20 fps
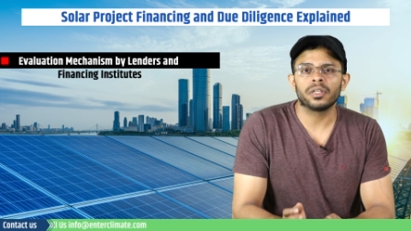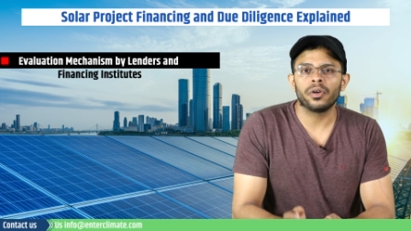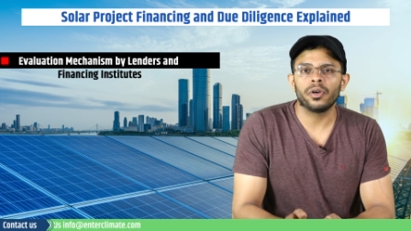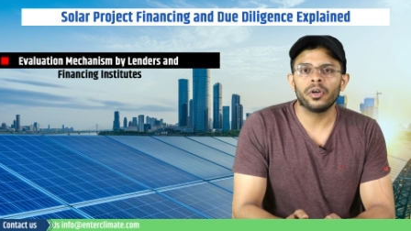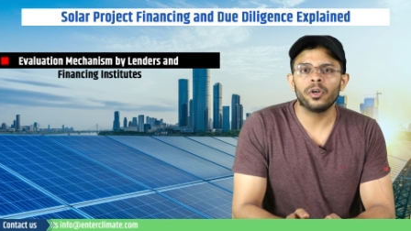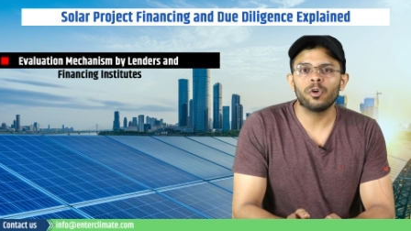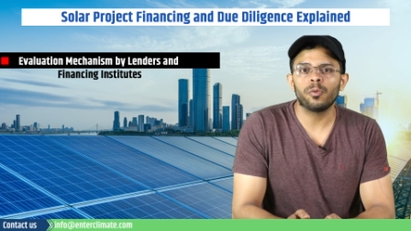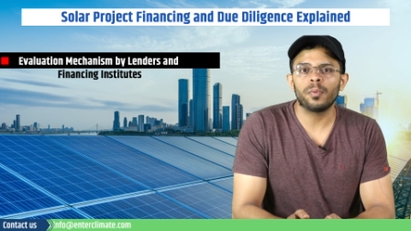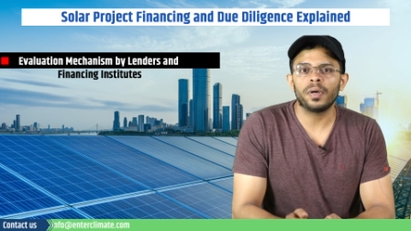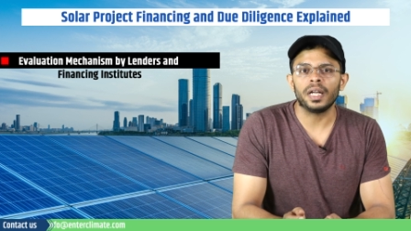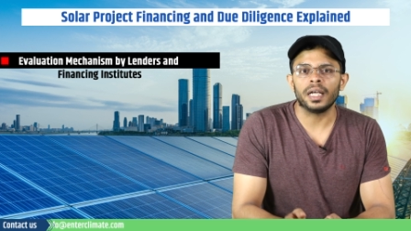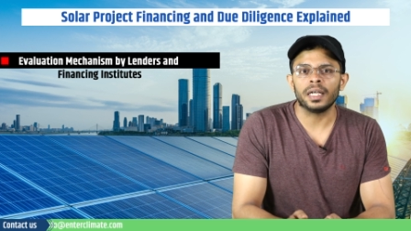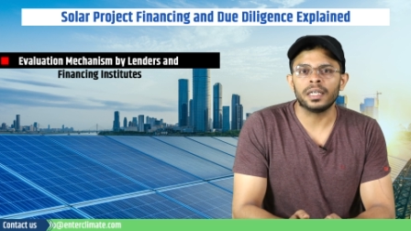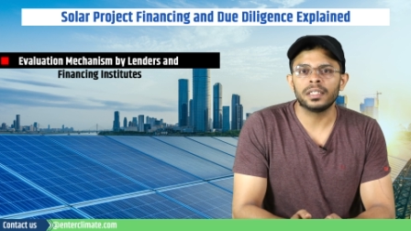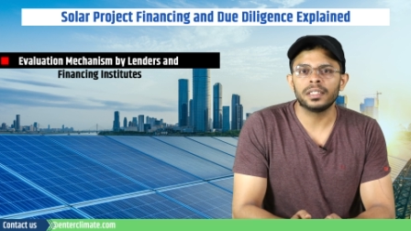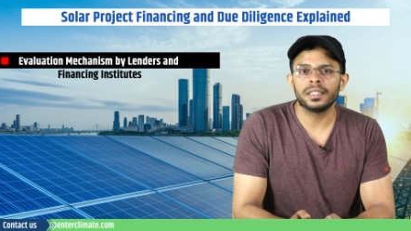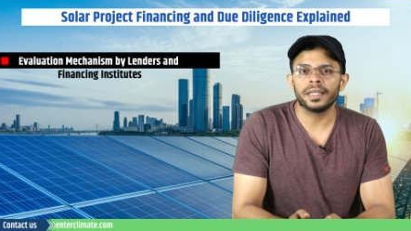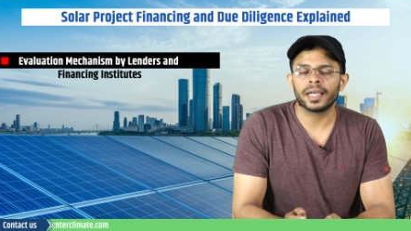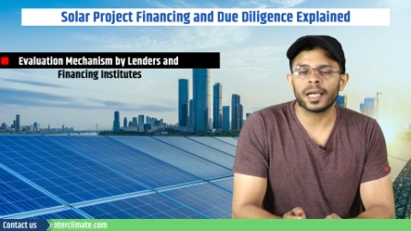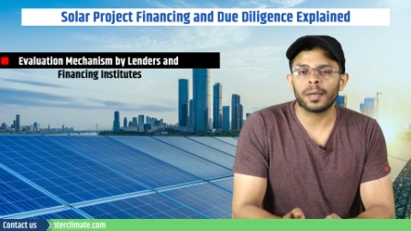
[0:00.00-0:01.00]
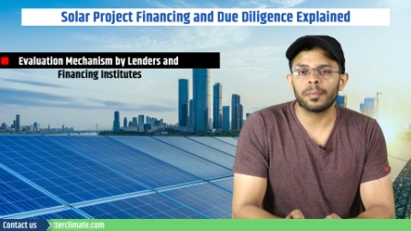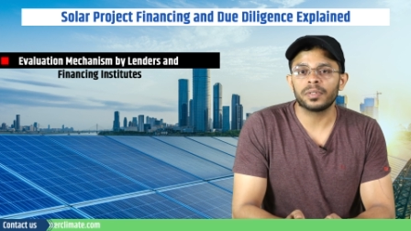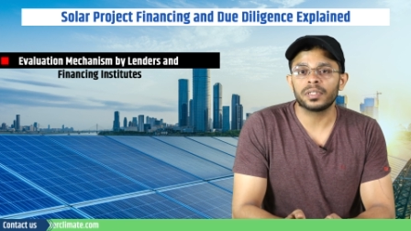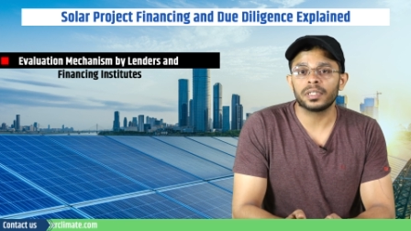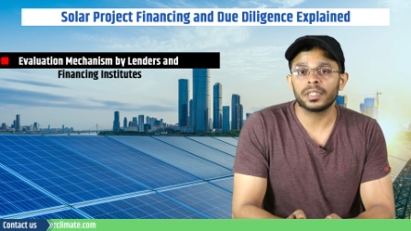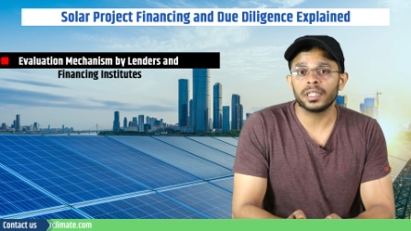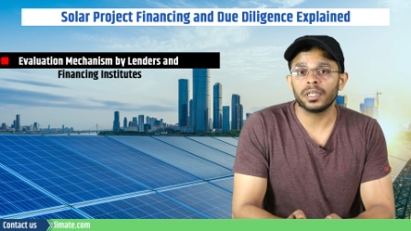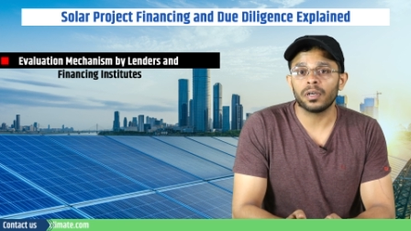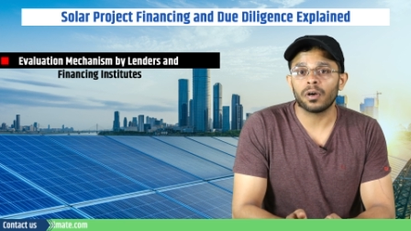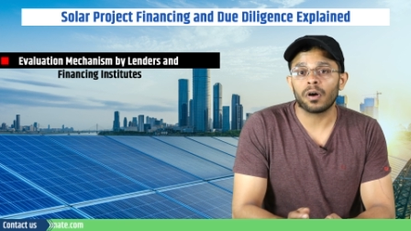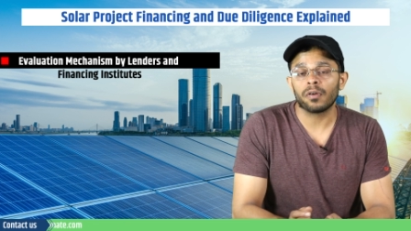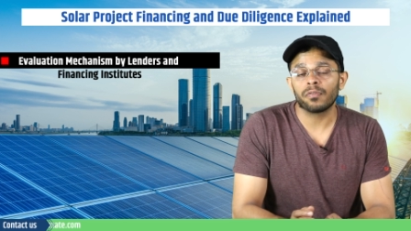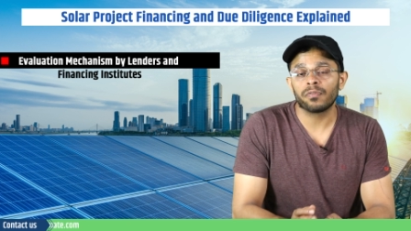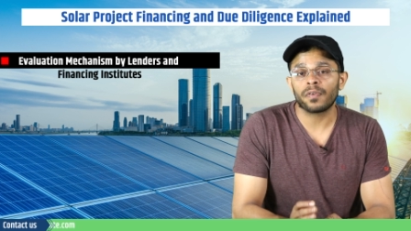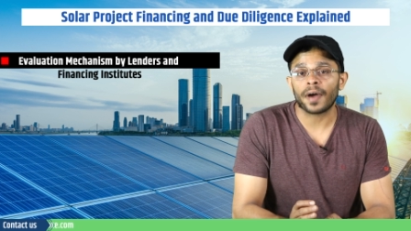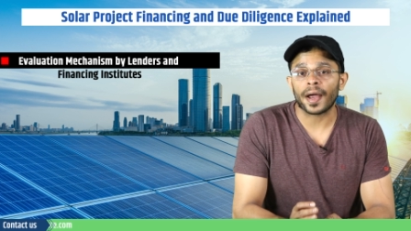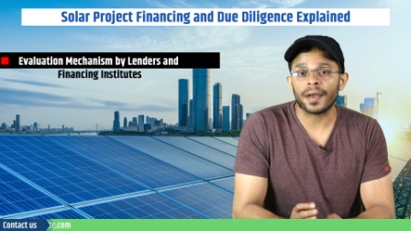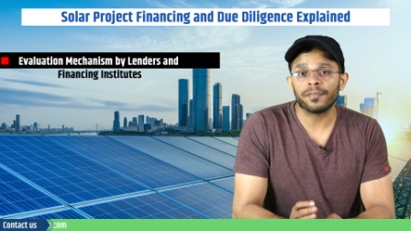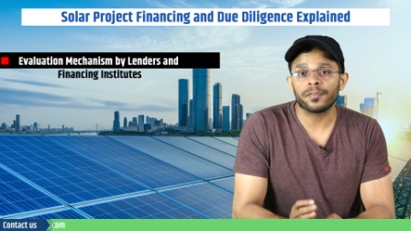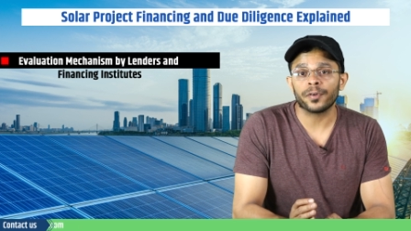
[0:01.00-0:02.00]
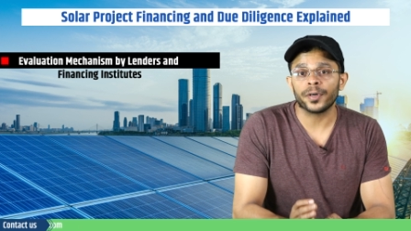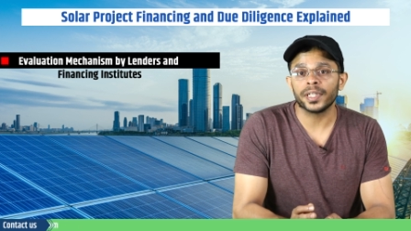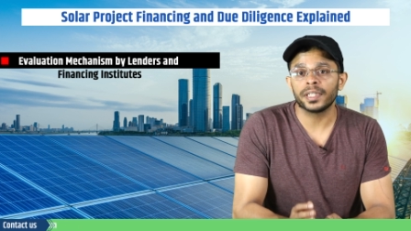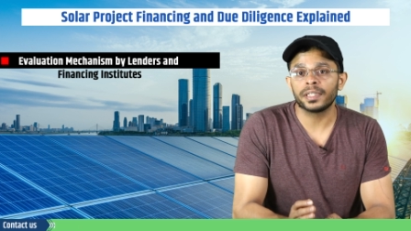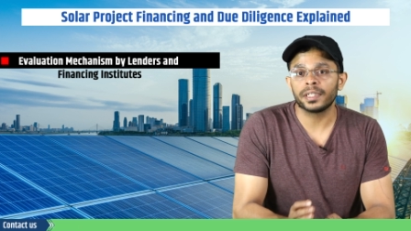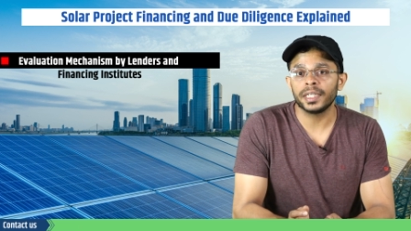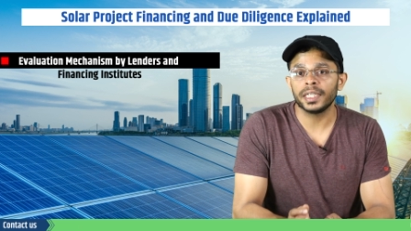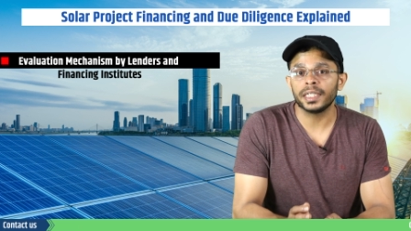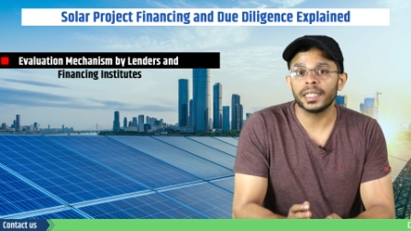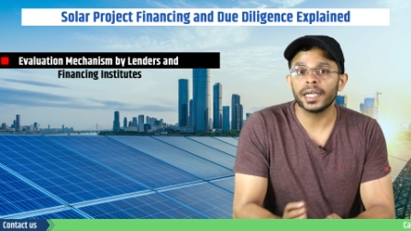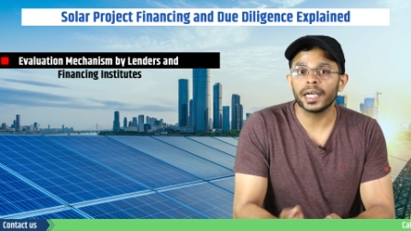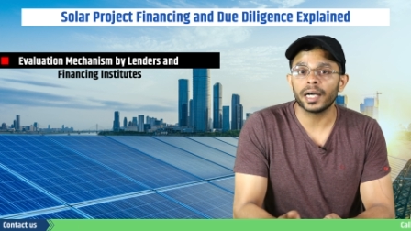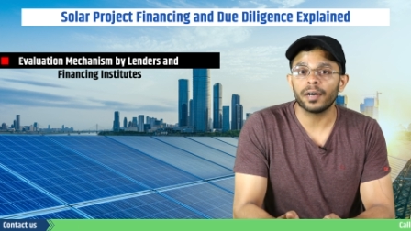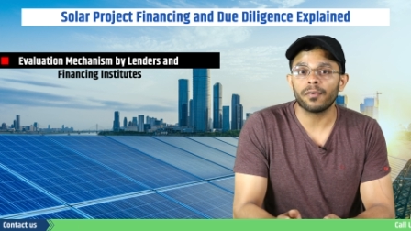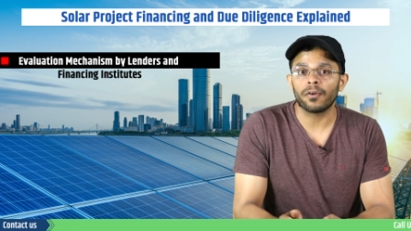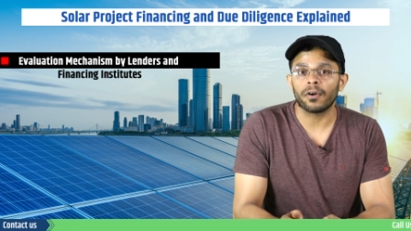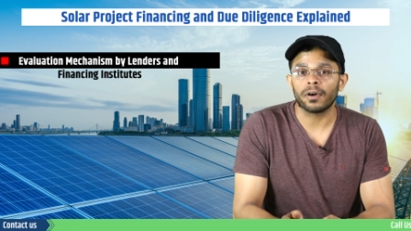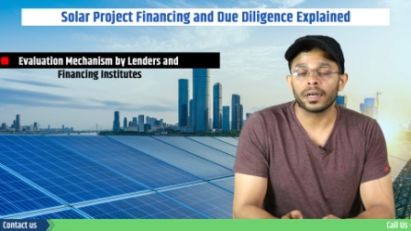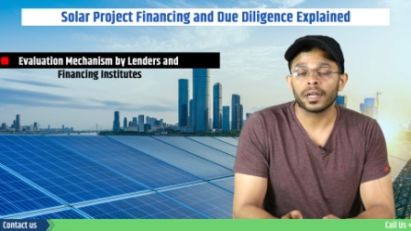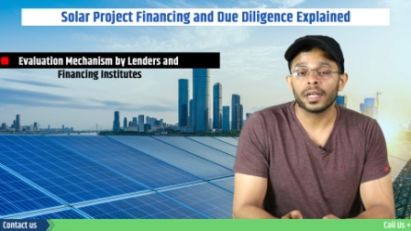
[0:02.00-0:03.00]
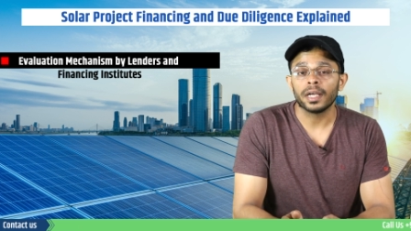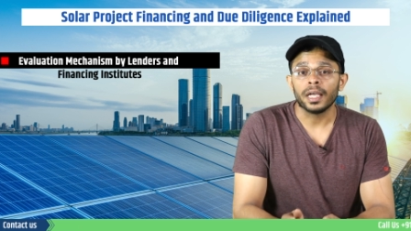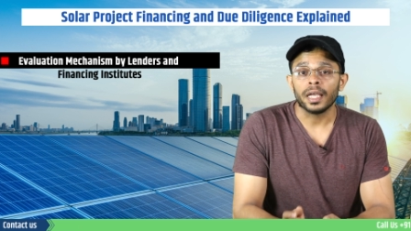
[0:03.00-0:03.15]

renewable energy capacity of 523 GW,